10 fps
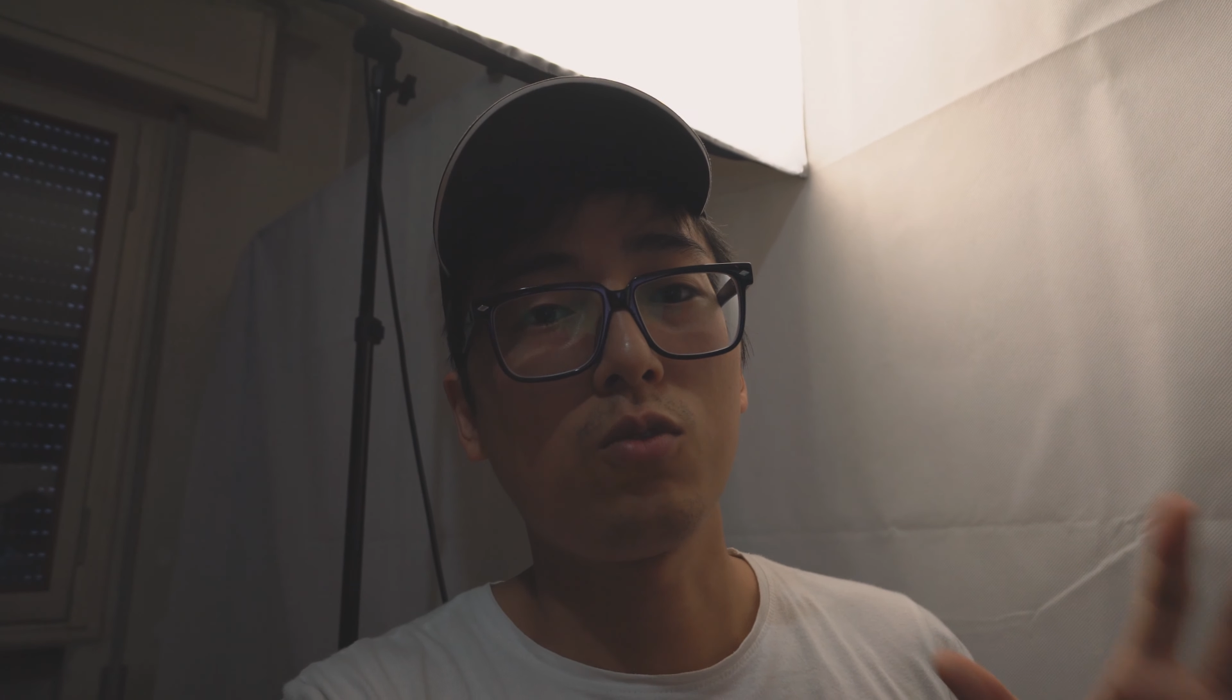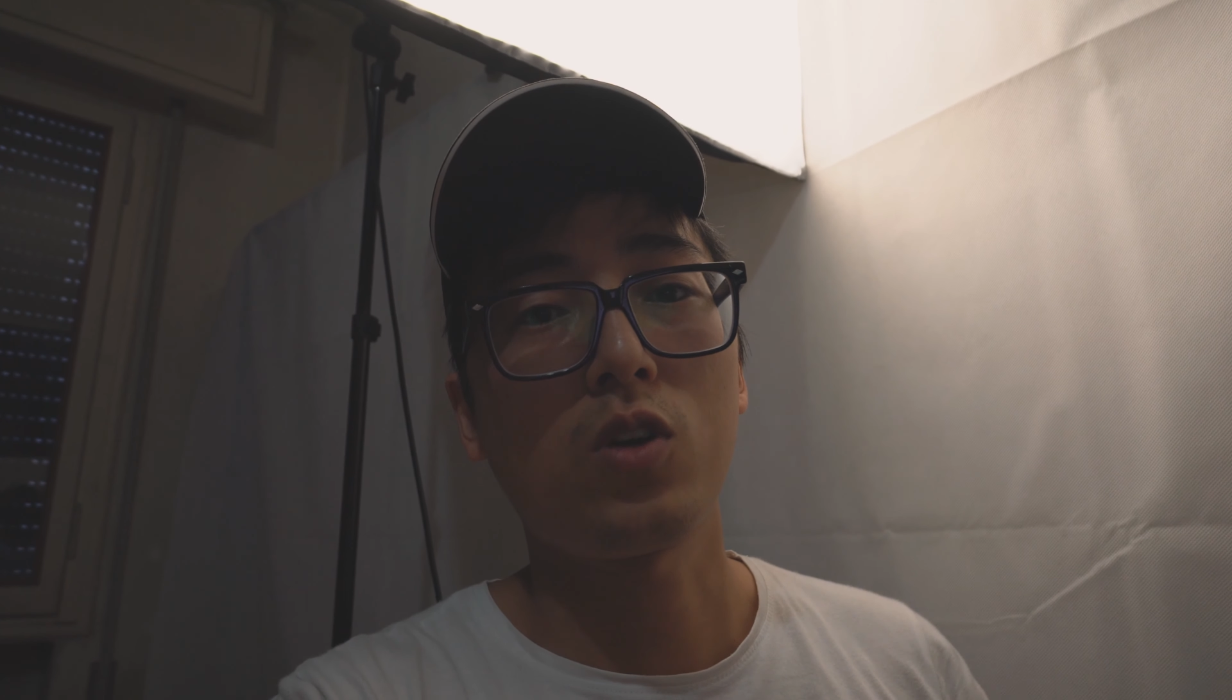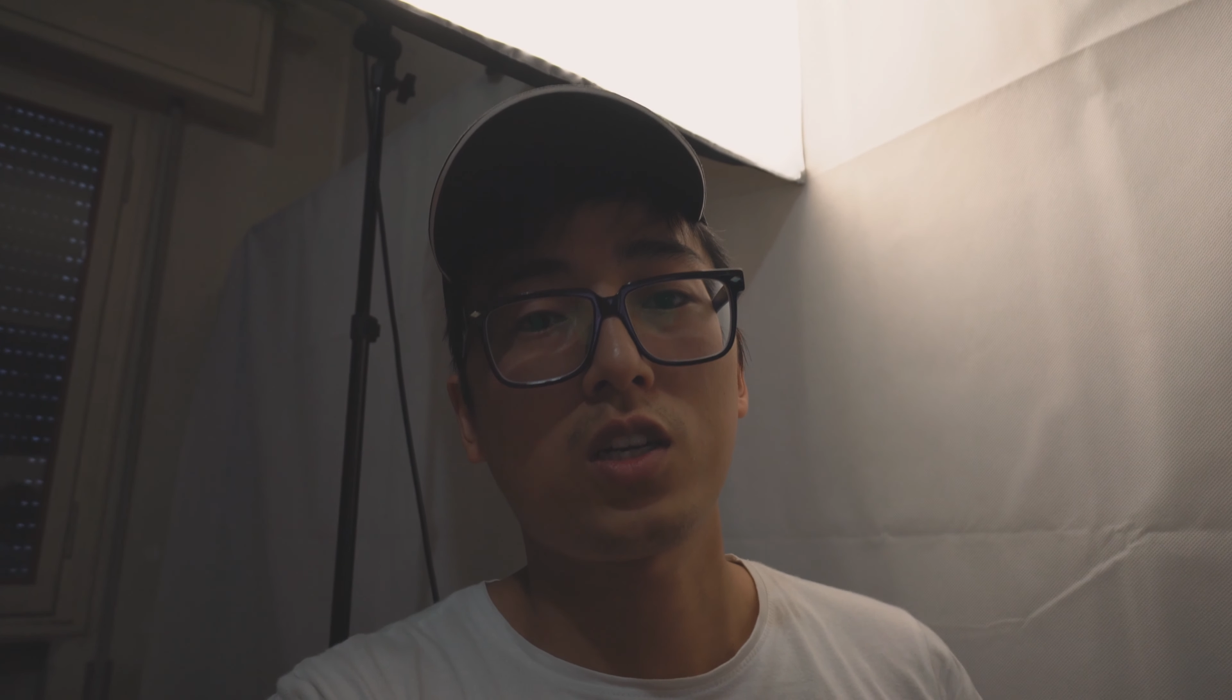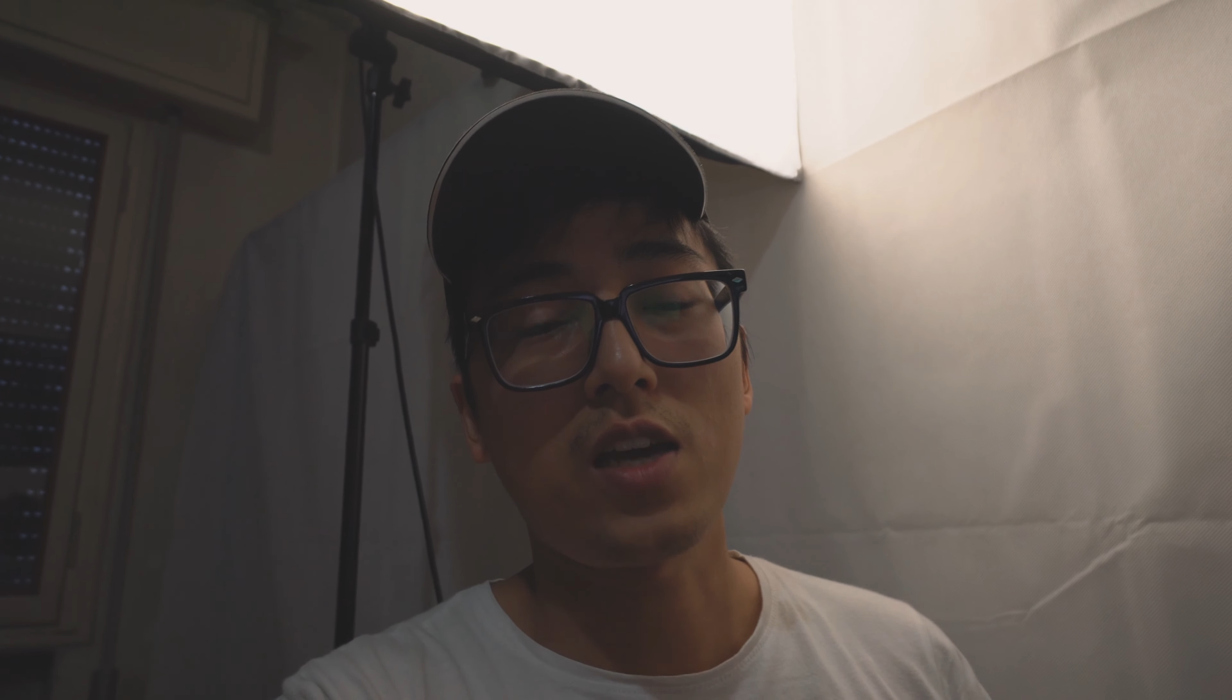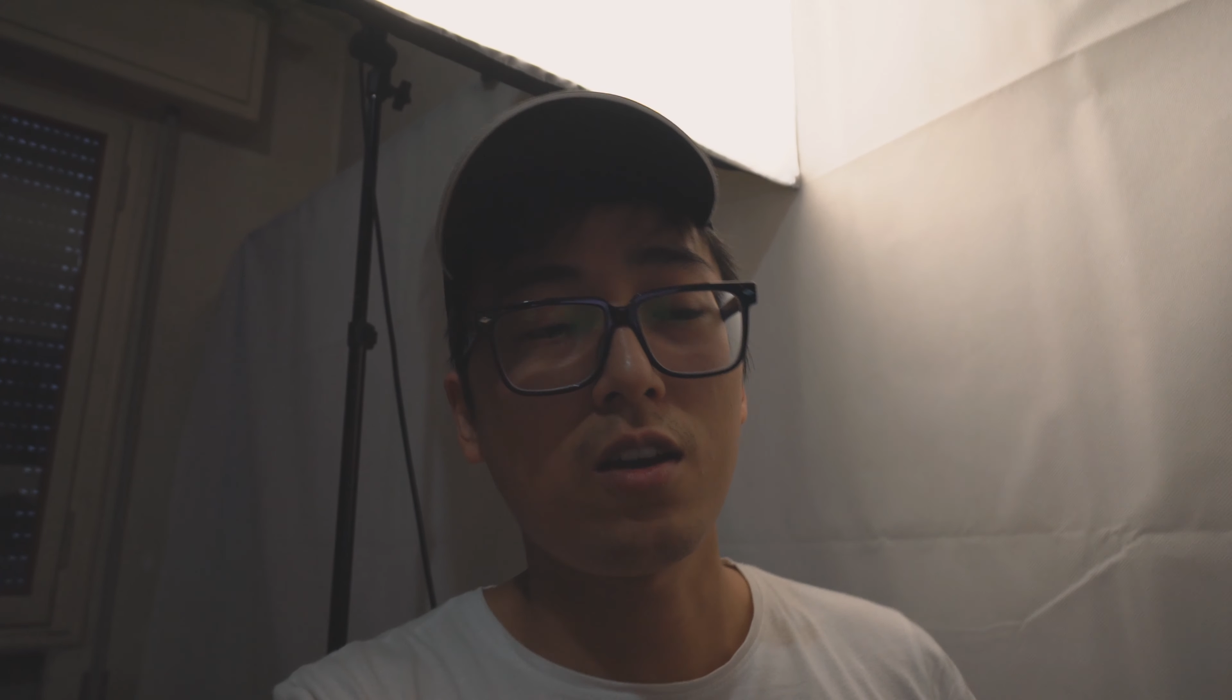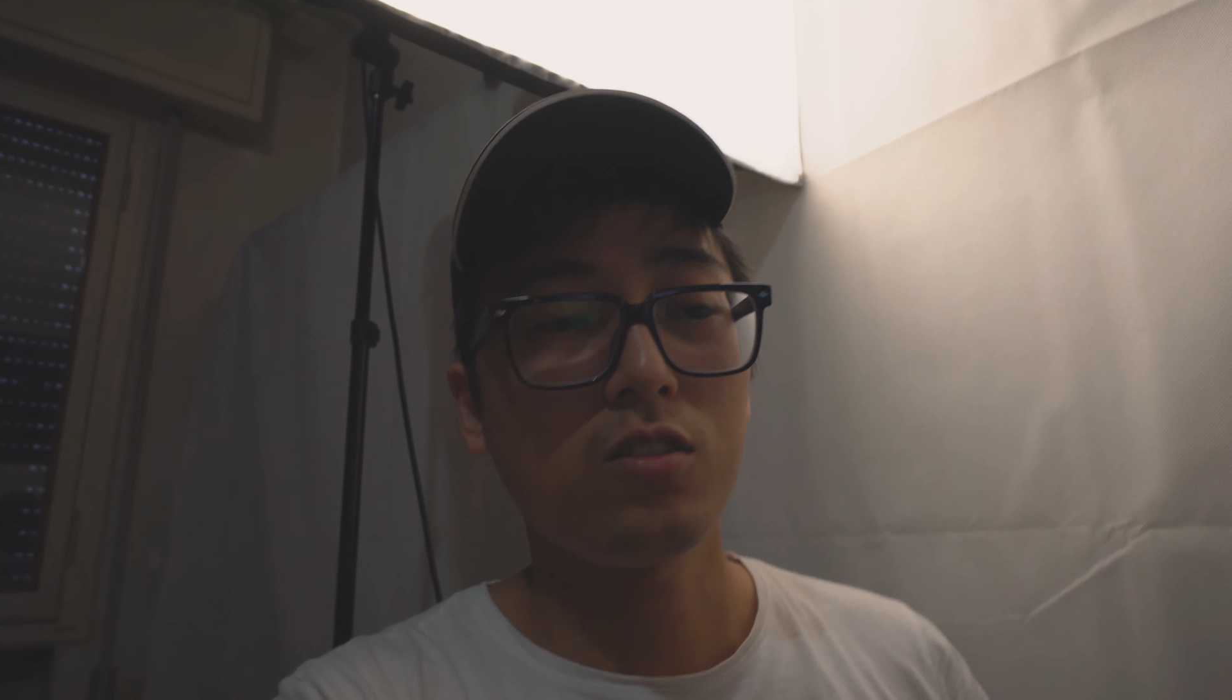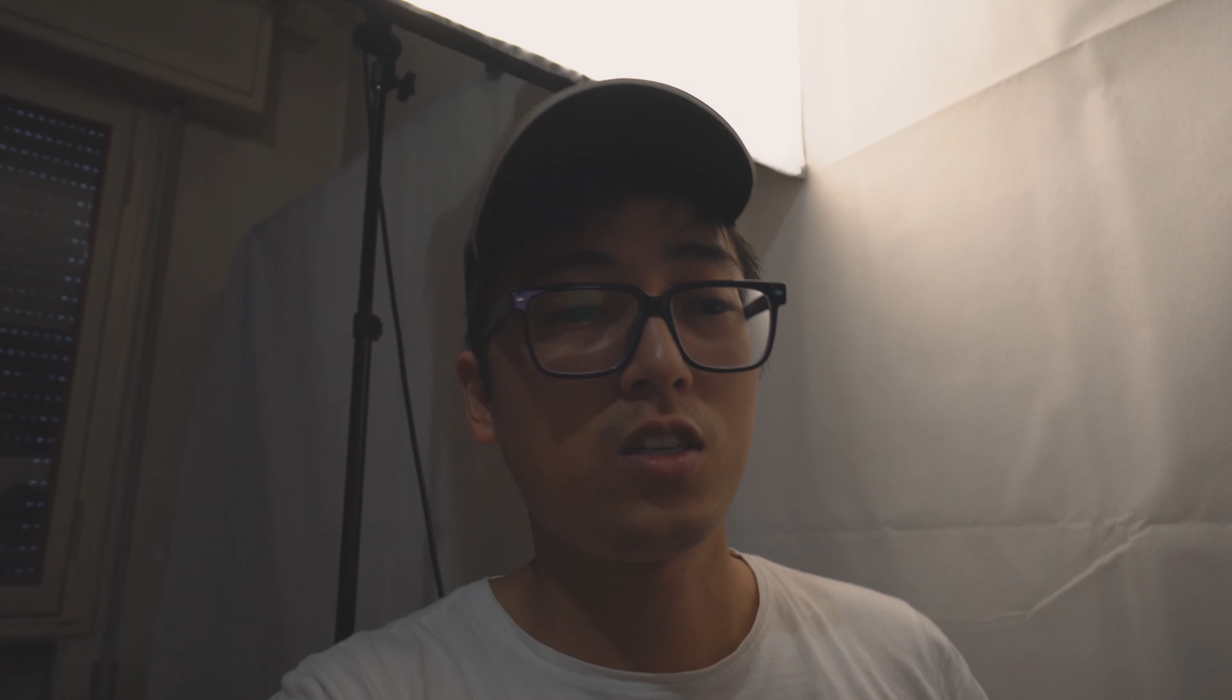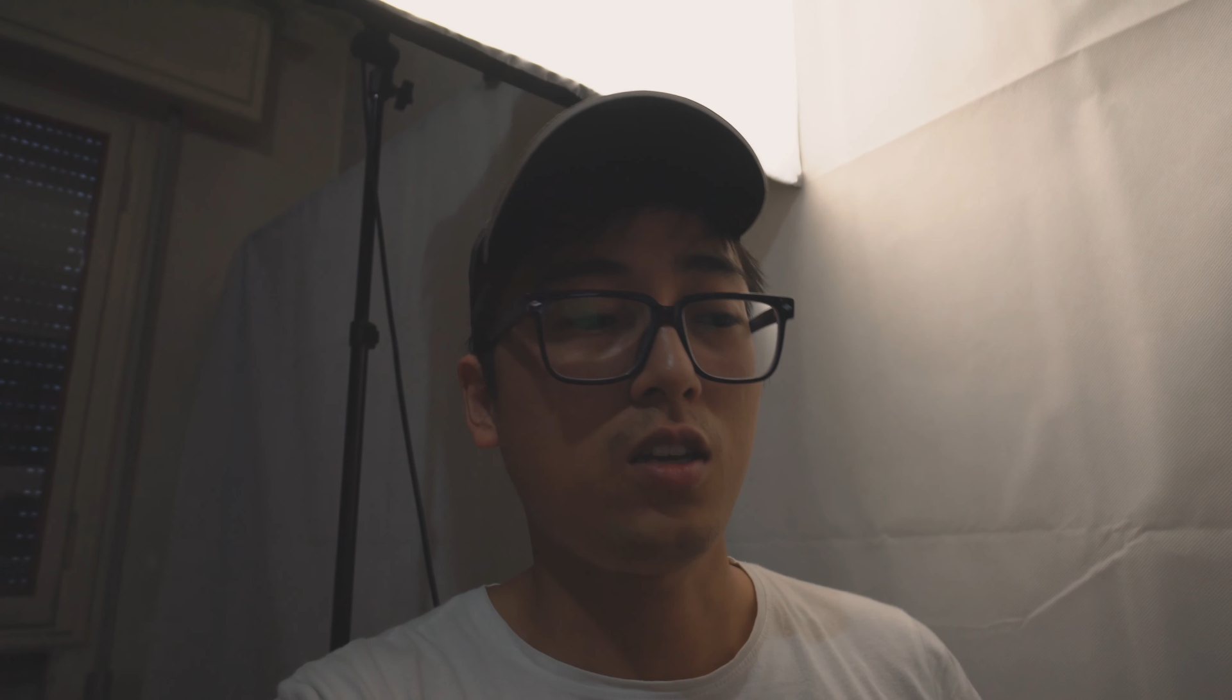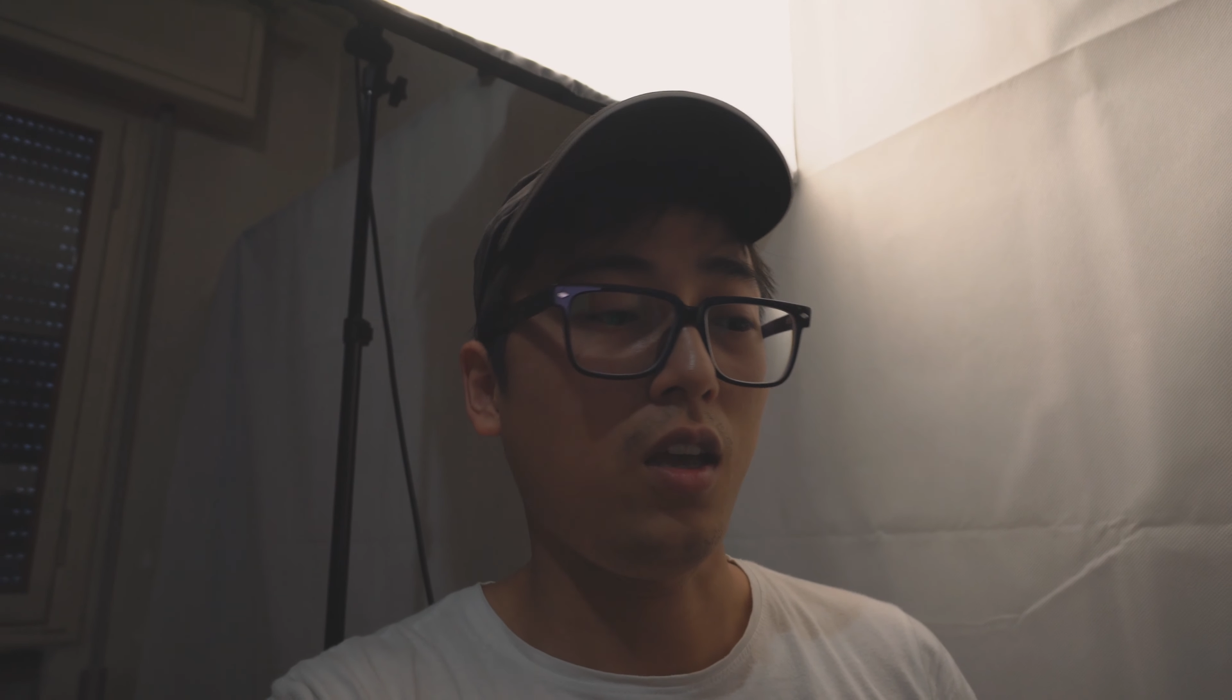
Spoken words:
worked out,